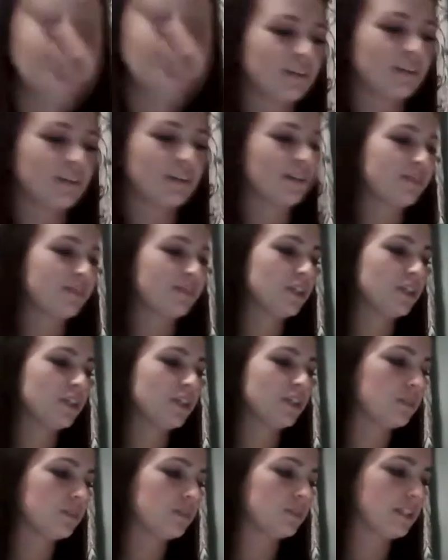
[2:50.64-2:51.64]
our first
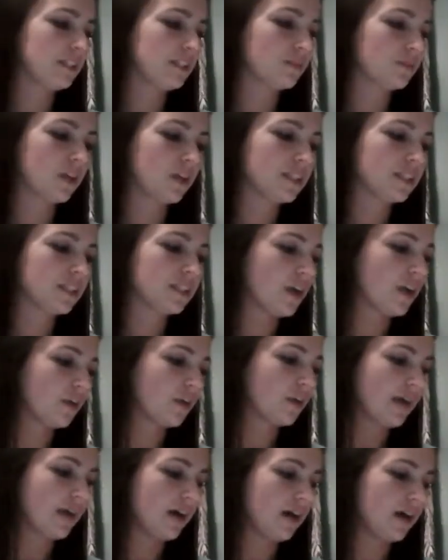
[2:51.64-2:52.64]
one we're going to talk
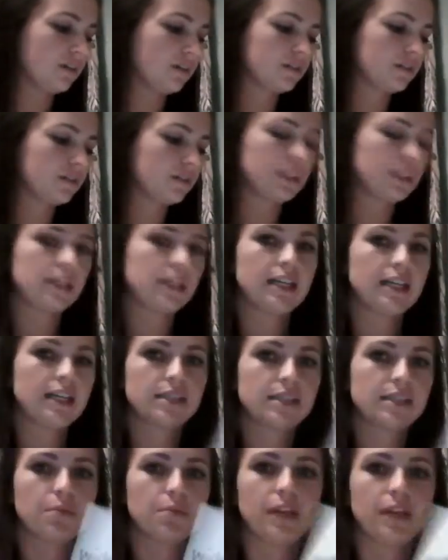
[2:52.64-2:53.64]
about is
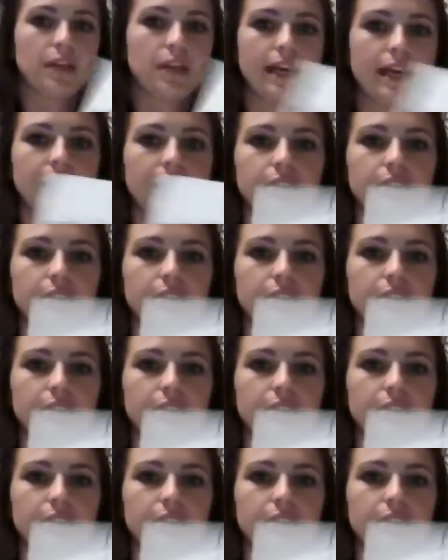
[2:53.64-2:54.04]
a plane.